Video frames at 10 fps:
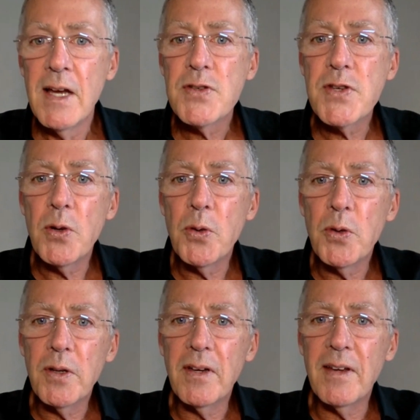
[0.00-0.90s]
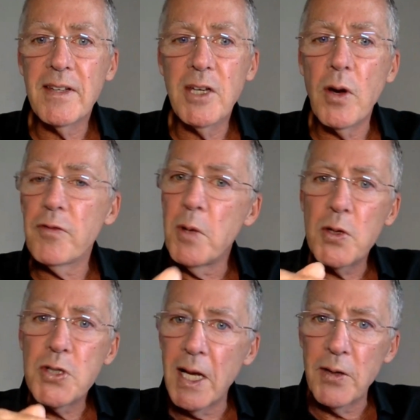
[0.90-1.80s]
So you have
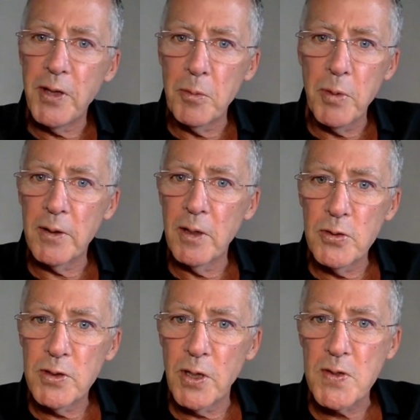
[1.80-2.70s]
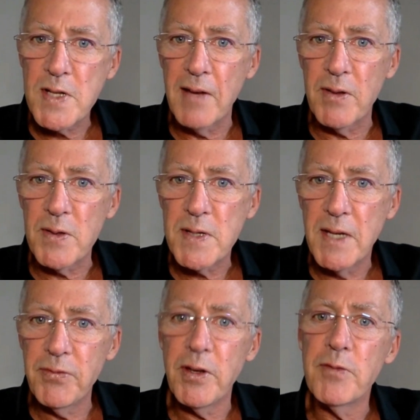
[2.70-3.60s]
much healthier blood glucose levels
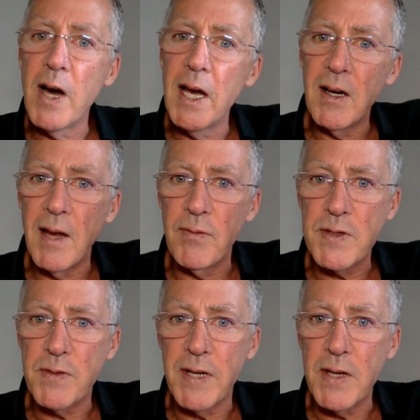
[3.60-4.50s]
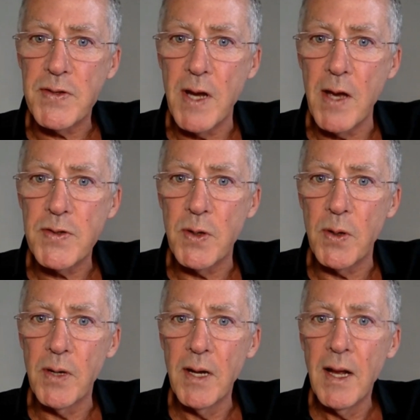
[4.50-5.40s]
if you have higher levels of testosterone.